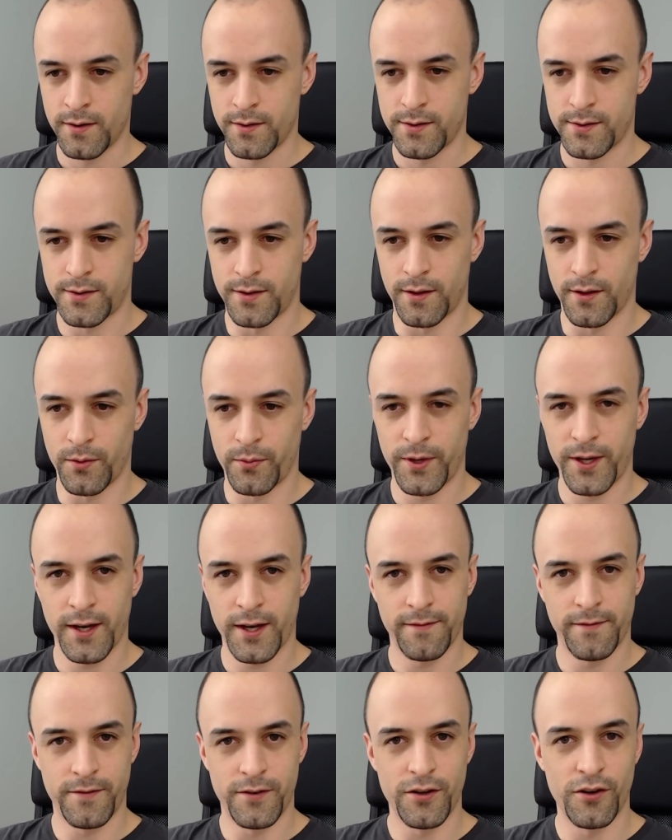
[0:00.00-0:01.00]
so that we
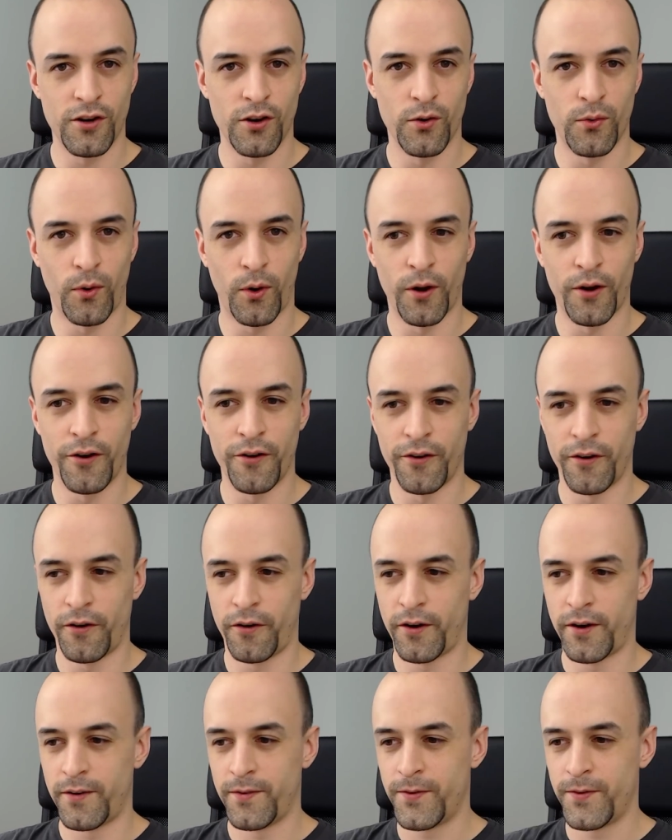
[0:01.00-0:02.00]
have deer wandering
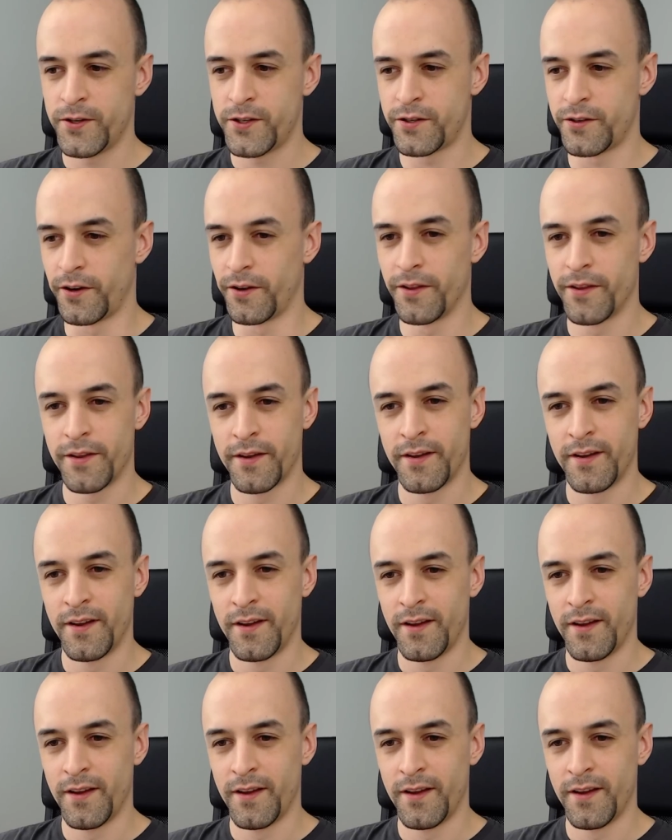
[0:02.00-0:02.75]
around First Earth.